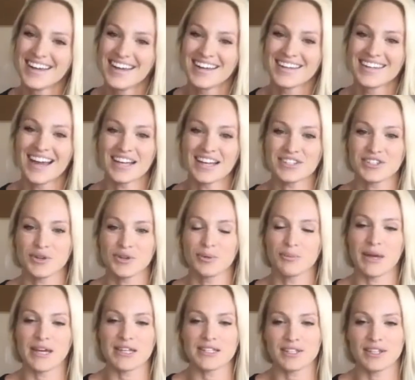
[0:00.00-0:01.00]
Yeah. So
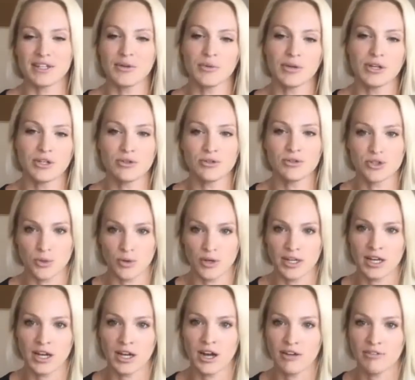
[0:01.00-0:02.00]
basically, when you
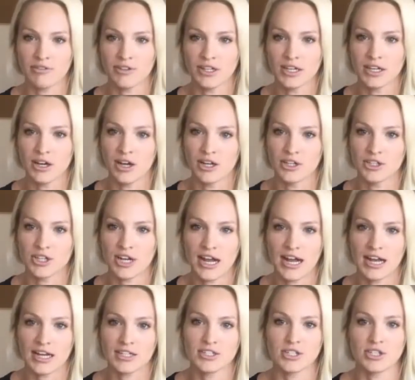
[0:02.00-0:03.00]
join Coffee and
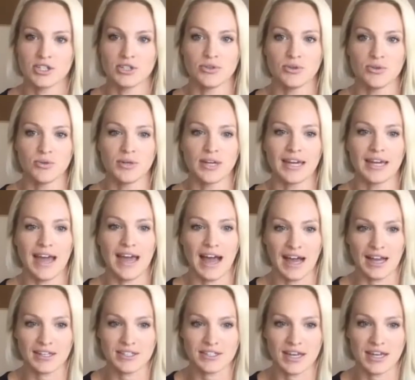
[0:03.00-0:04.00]
Contracts, you get
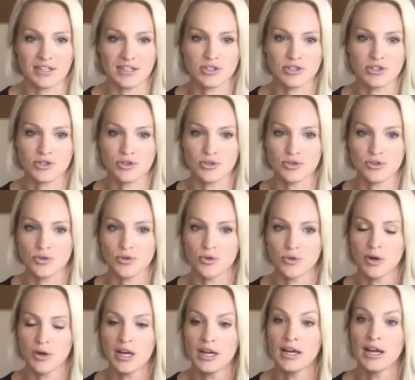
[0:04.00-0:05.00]
access
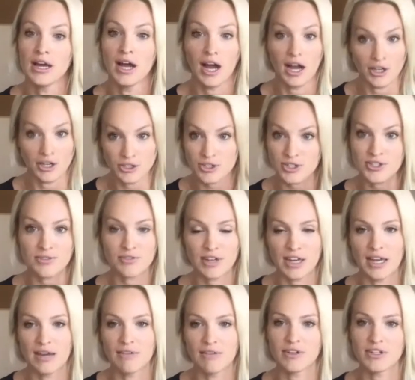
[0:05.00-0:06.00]
to hundreds of
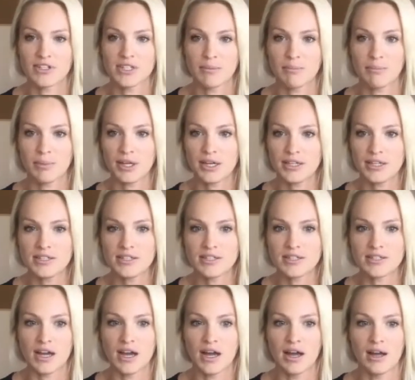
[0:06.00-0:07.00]
Canva templates,
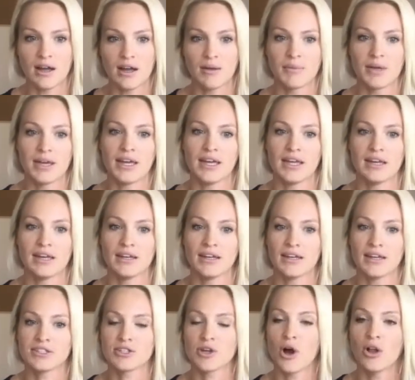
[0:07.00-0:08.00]
um, and
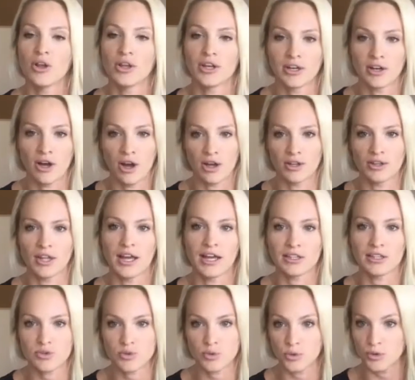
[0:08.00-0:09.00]
it's all in an online
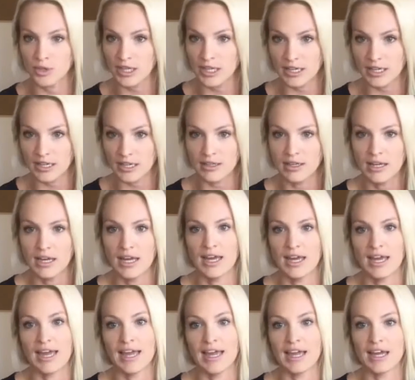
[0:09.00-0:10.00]
toolkit.
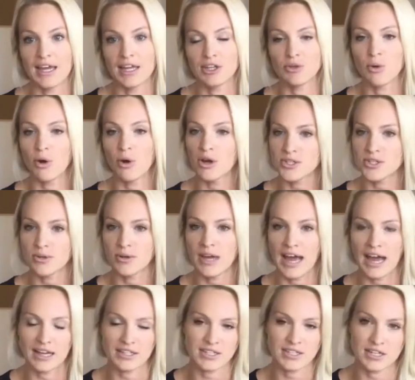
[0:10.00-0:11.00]
And you also get
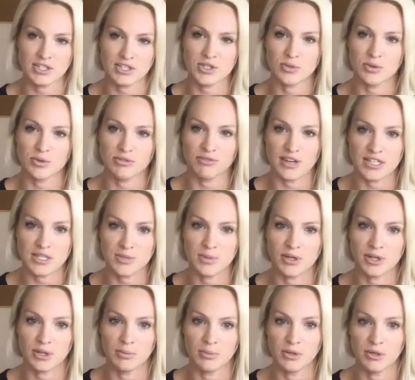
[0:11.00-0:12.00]
access to a
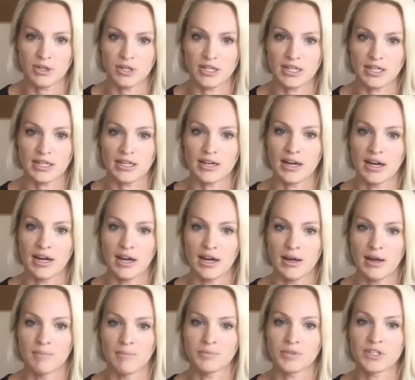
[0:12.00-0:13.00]
Facebook community.
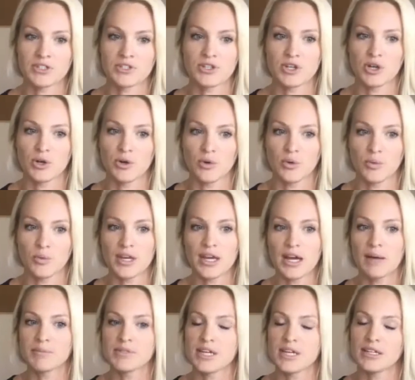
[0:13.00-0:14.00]
Um, so we
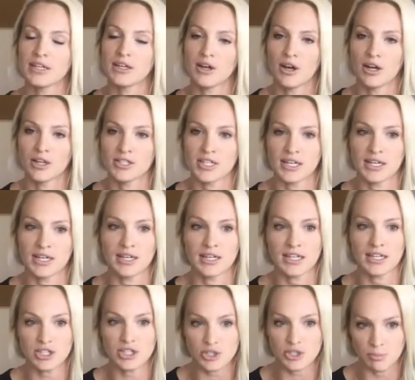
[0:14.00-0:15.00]
update the content
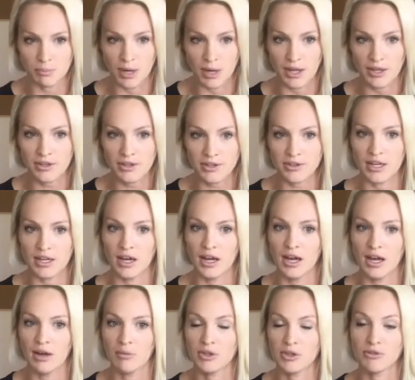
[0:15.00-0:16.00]
each month
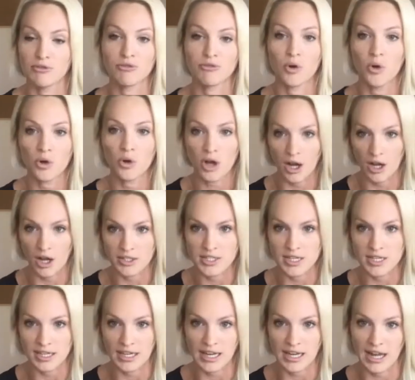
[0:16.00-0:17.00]
uh, with a full
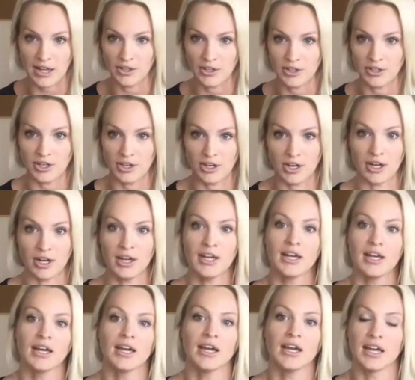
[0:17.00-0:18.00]
content calendar,
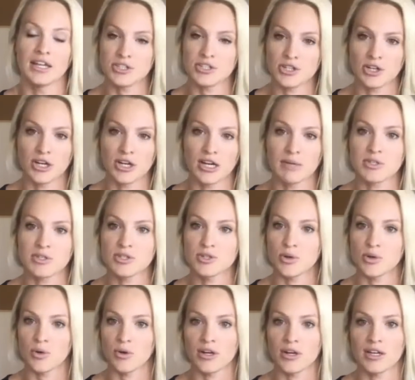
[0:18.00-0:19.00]
Instagram
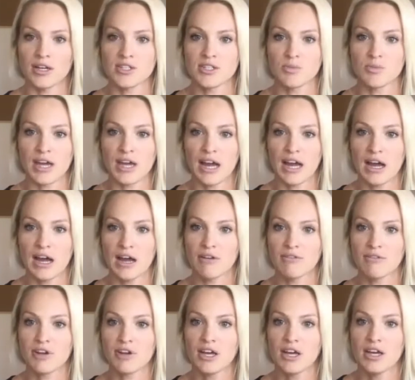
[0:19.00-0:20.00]
stories. We
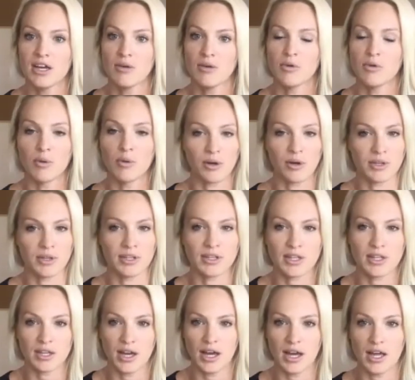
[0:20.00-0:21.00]
have we work with
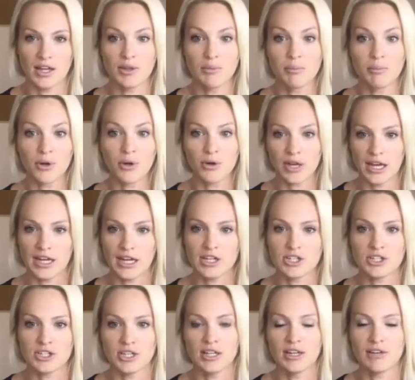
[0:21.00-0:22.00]
uh, the Broke
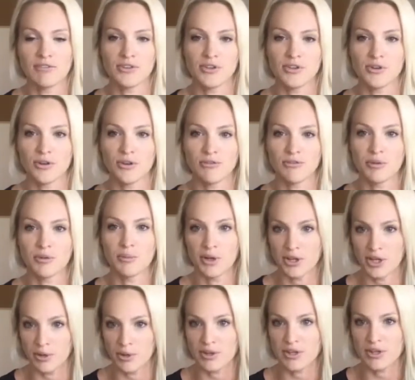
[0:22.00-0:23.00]
agent, if you're
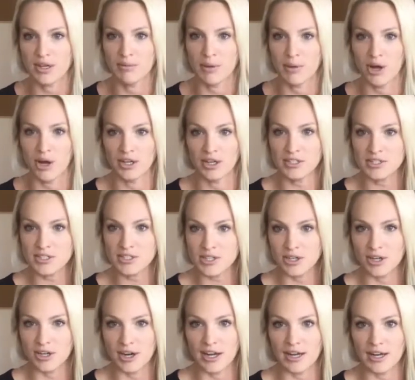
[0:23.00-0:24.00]
familiar with him on
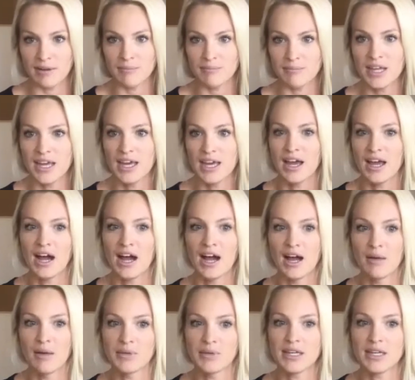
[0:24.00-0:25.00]
Instagram.
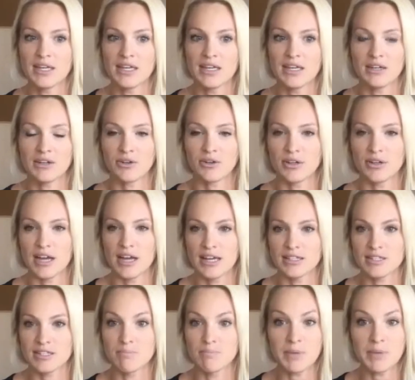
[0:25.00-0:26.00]
Um, he
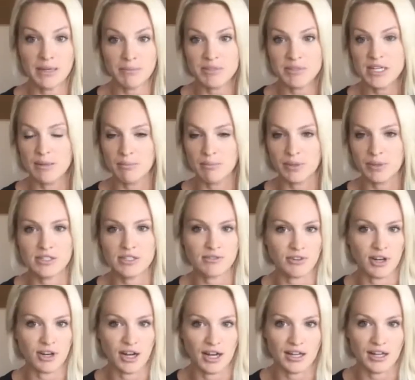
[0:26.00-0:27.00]
creates meme templates
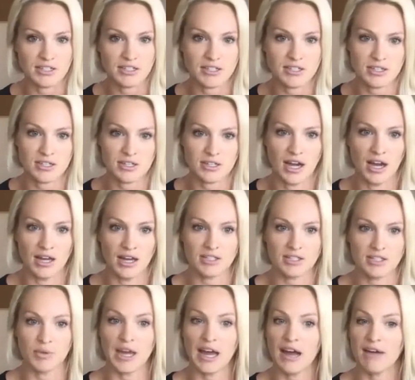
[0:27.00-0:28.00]
for us. Uh, so
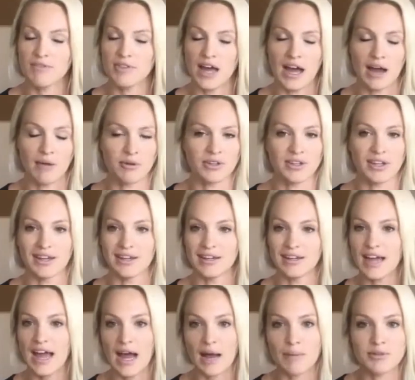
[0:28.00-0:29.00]
we have that with like
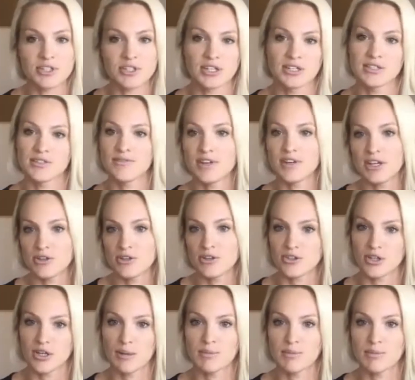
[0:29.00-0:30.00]
captions, video
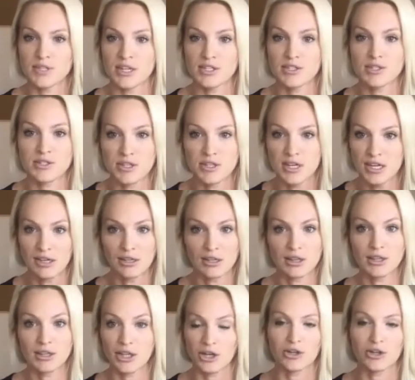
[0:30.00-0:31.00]
scripts. It's
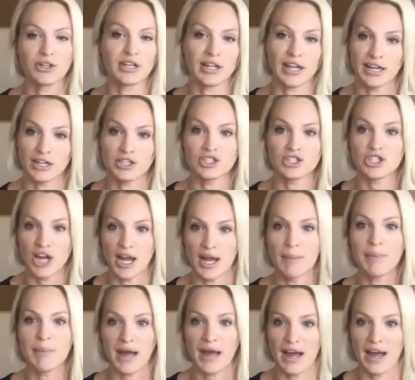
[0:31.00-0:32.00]
literally like
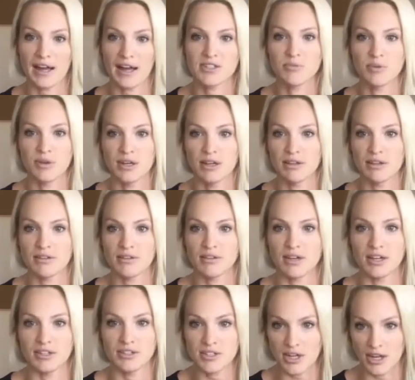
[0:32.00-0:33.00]
jam packed with
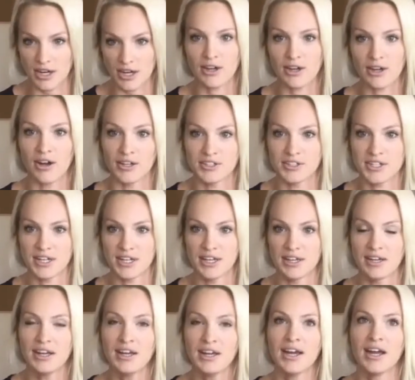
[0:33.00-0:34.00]
a ton of
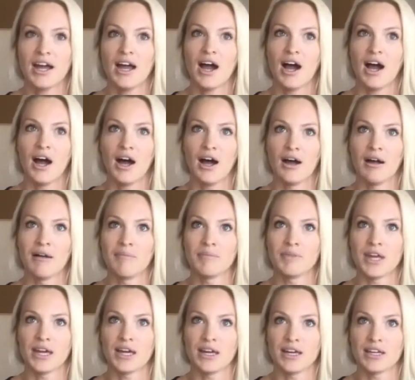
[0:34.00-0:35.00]
content um,
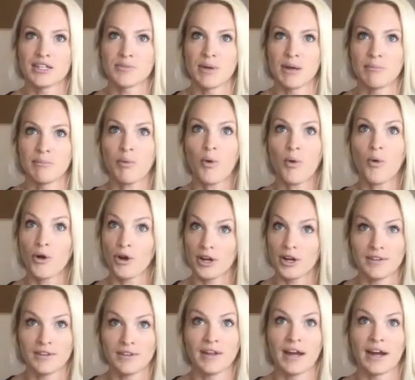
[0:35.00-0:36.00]
that has been poured
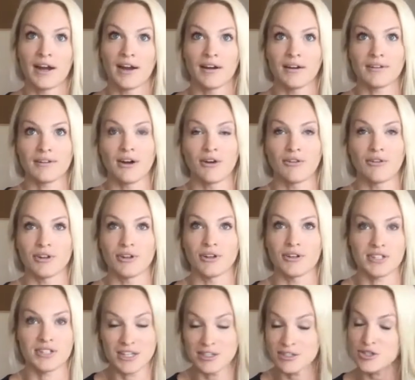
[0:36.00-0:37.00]
in there over
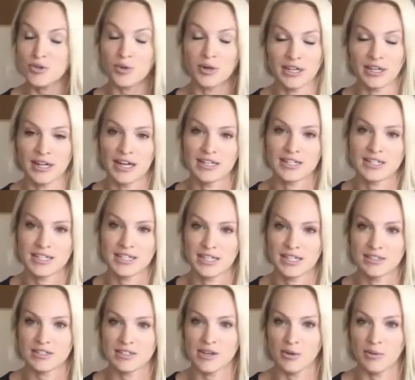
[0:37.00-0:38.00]
since
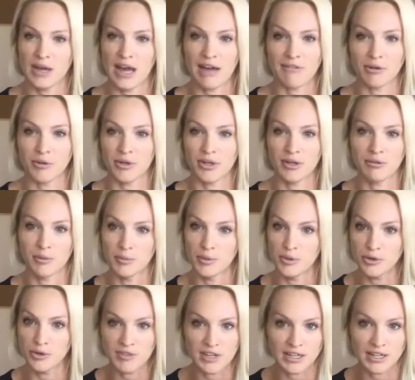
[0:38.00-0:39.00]
2019. So we haven't really
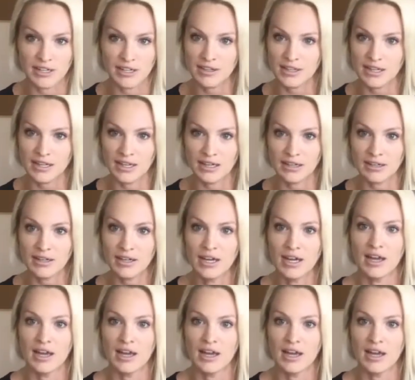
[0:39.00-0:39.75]
removed anything.